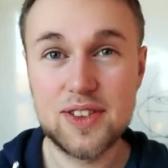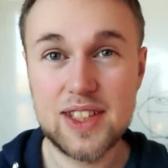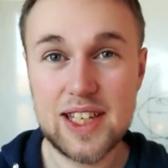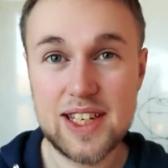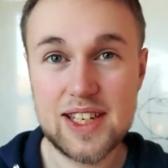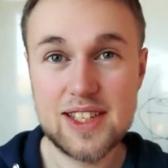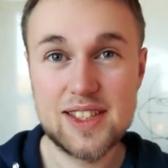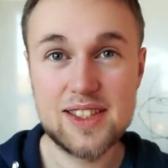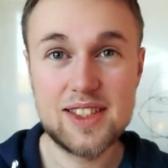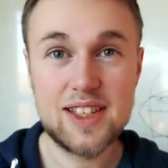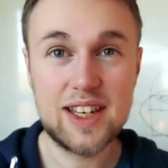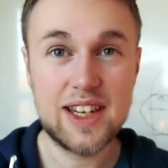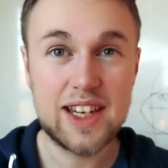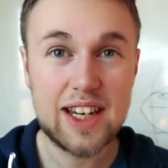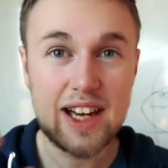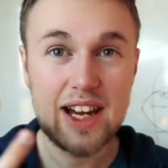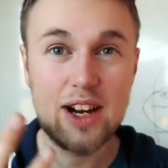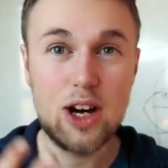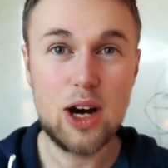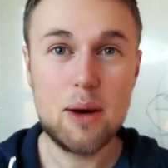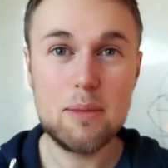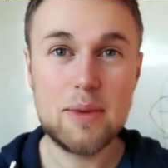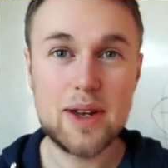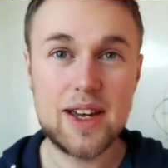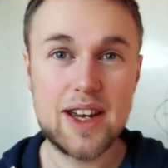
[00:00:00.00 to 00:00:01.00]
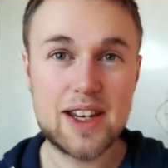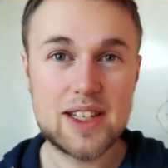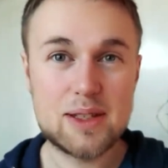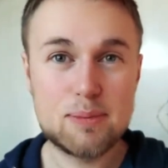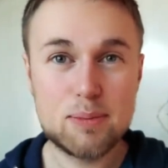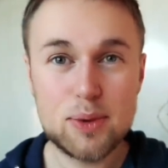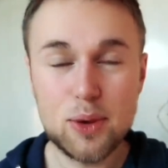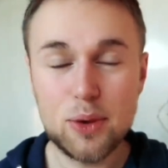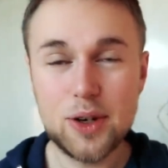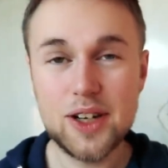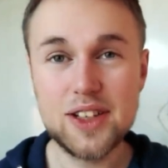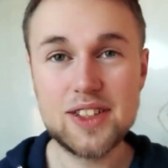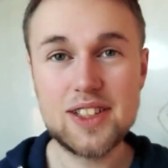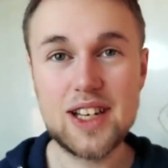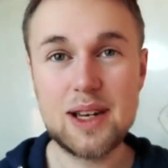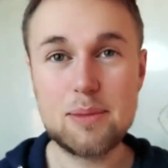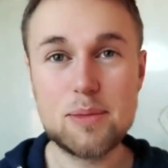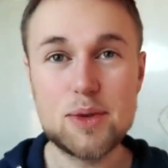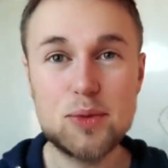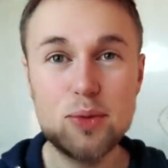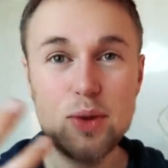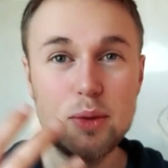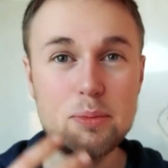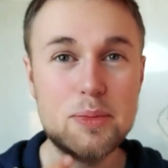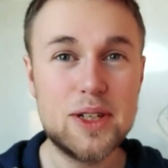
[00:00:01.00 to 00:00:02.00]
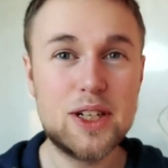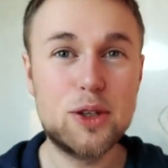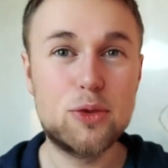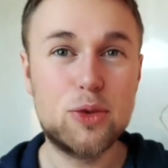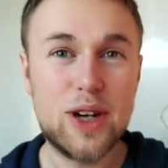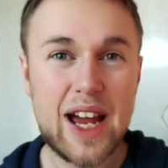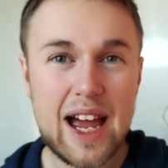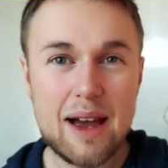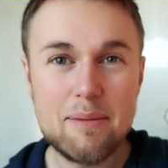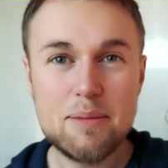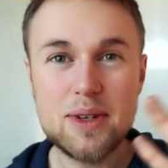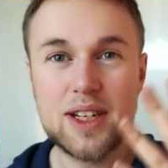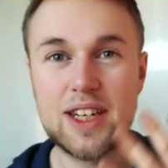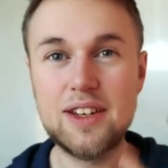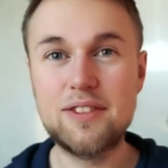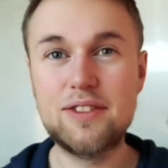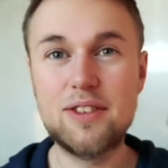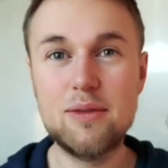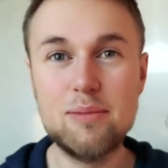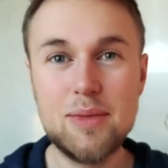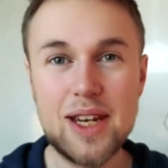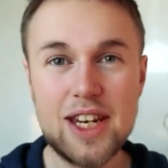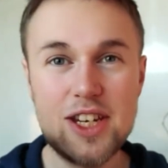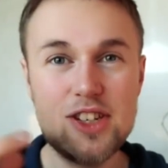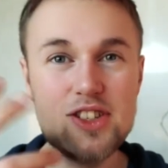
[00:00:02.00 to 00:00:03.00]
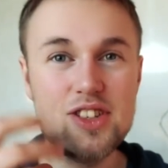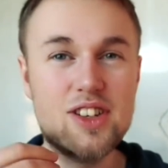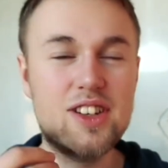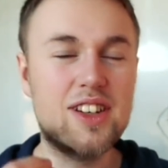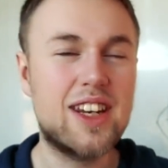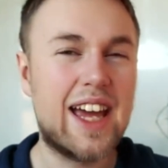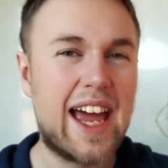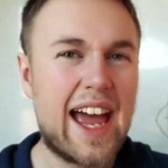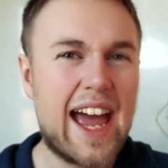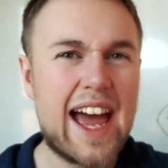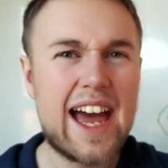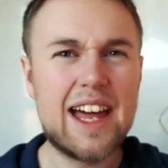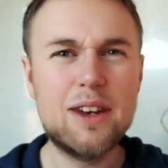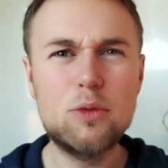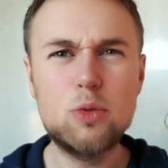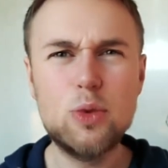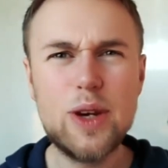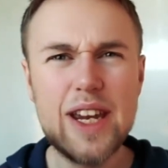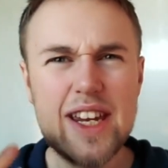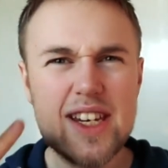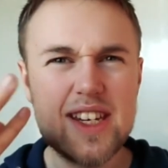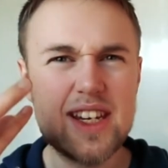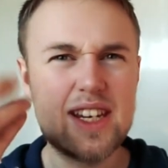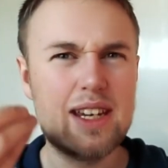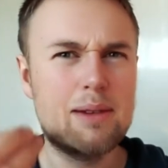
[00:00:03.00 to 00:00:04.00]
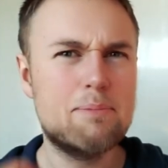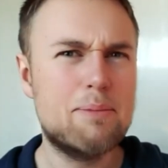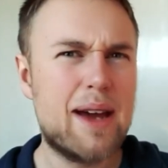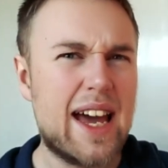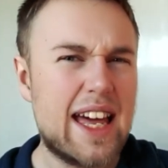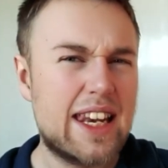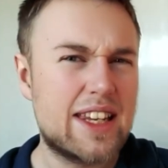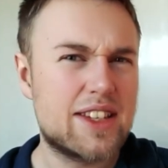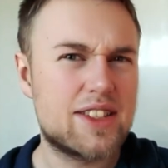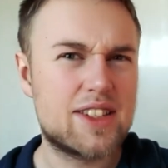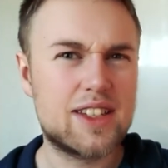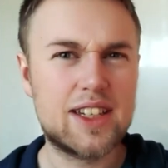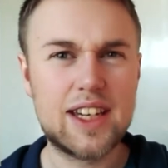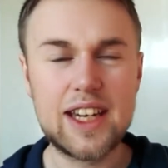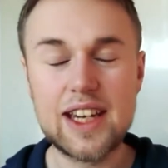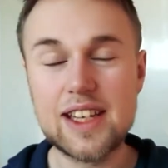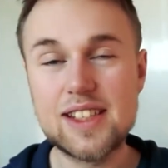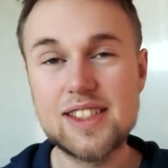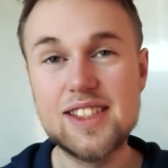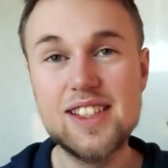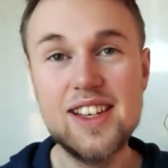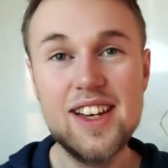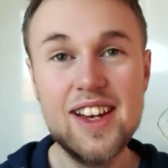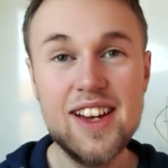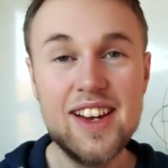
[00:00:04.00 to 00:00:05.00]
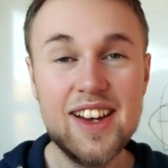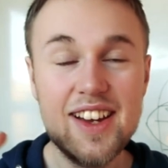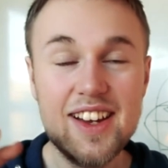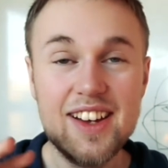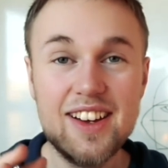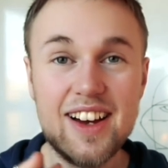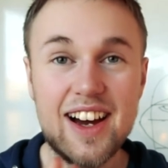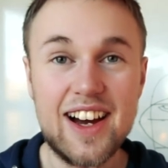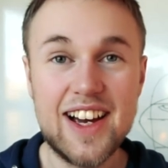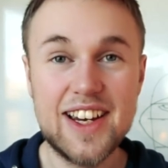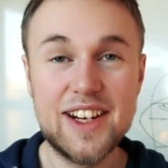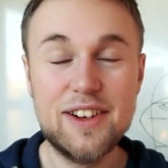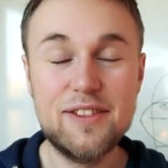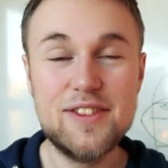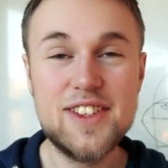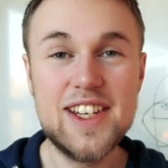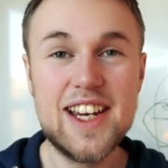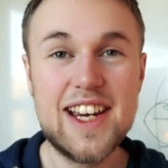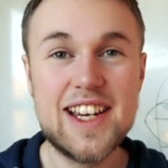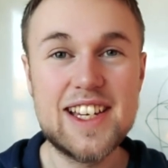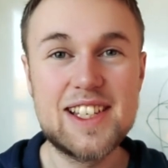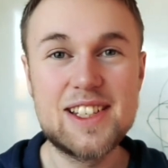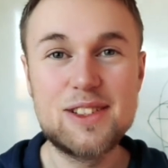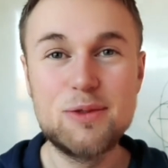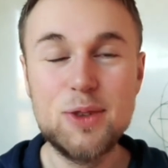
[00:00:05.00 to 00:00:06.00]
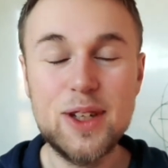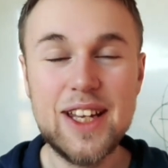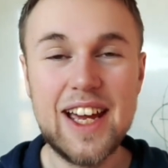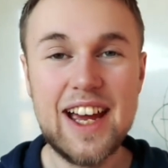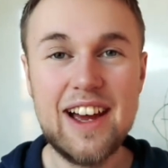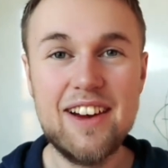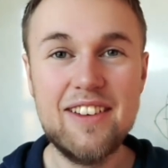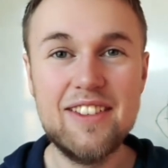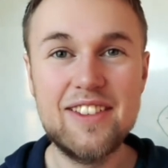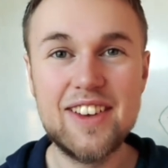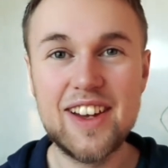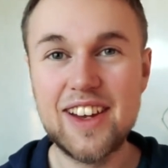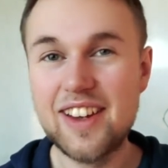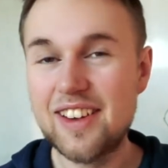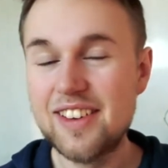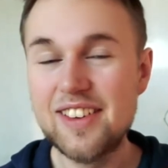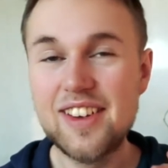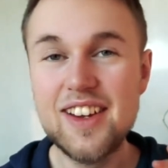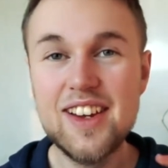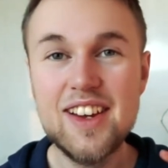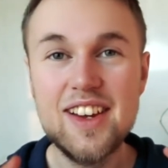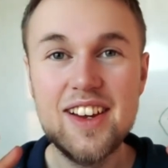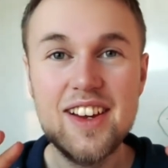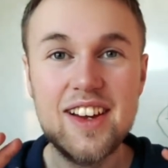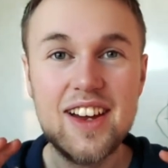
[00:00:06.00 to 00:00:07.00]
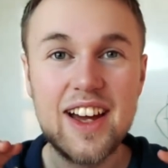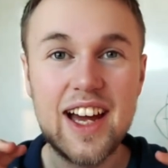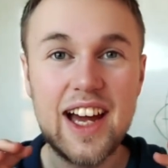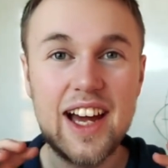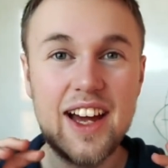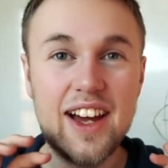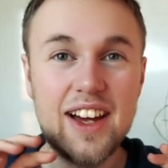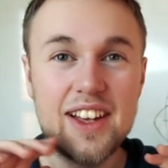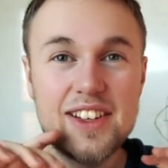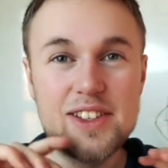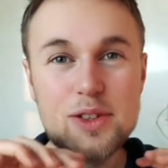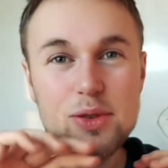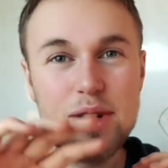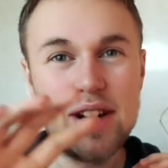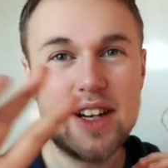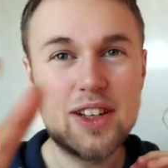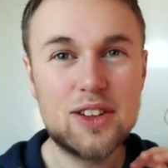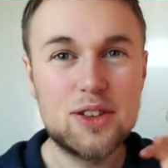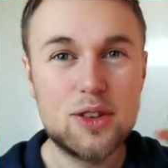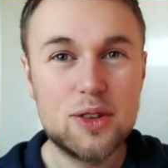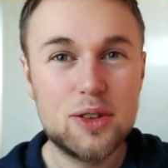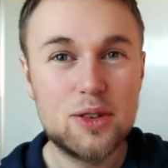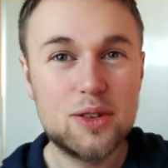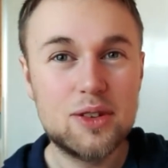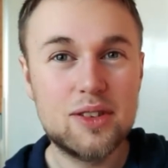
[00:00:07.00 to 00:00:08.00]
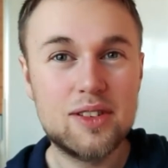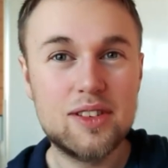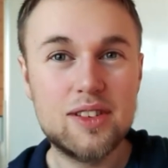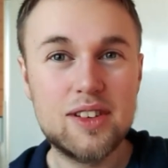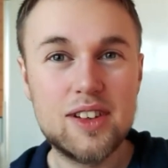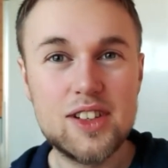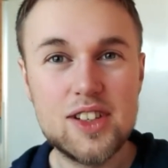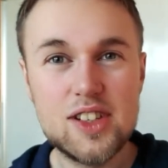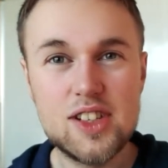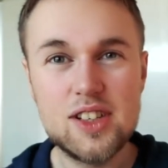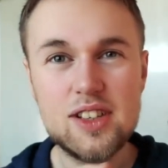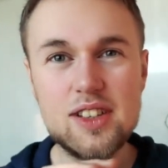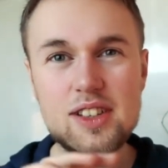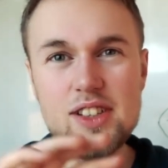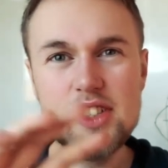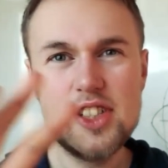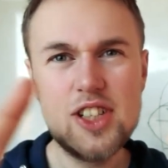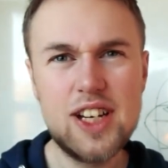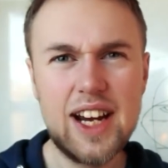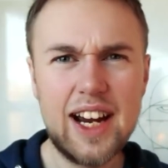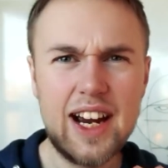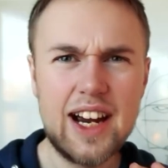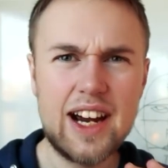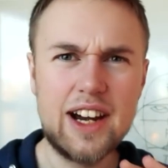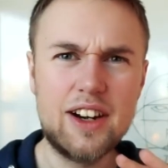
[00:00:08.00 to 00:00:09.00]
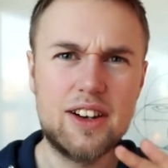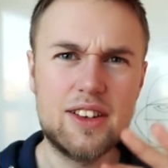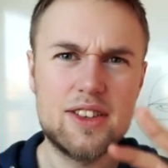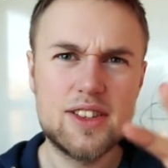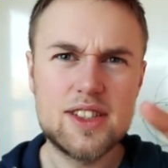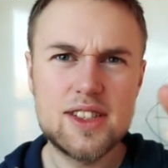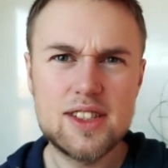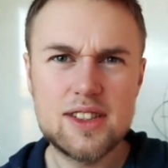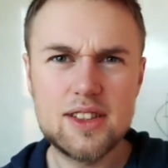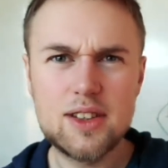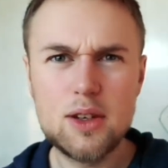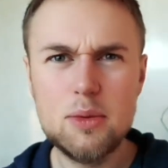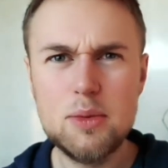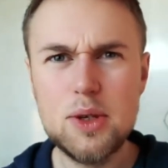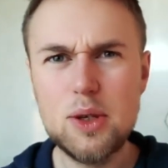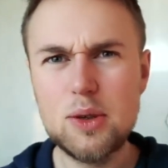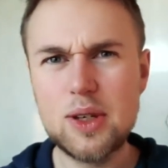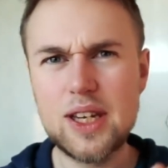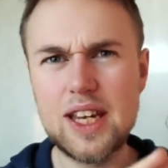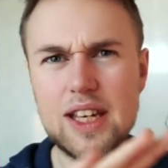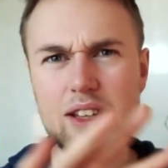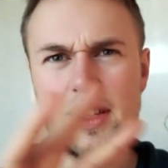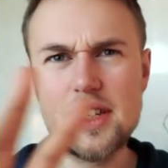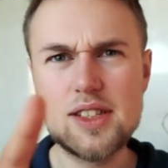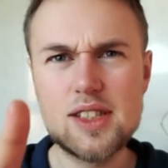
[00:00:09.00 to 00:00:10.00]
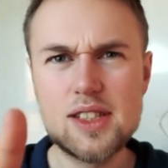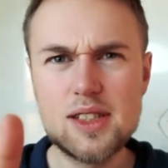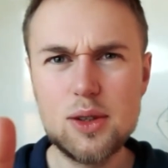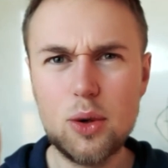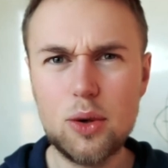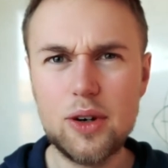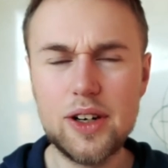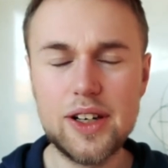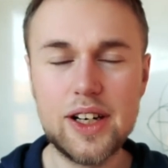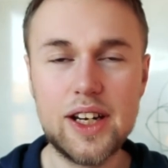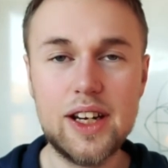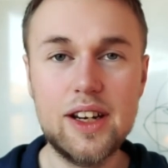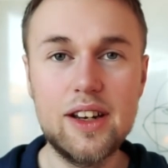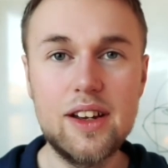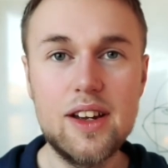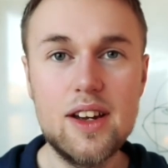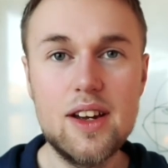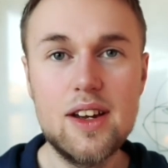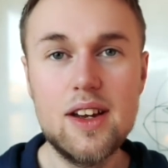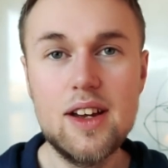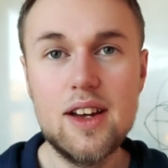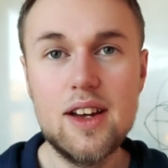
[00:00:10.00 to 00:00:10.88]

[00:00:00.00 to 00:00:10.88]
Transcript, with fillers: of these. The explorer types will be grabbing information and weighing and balancing it. INFJs will have trying to share and communicate a story,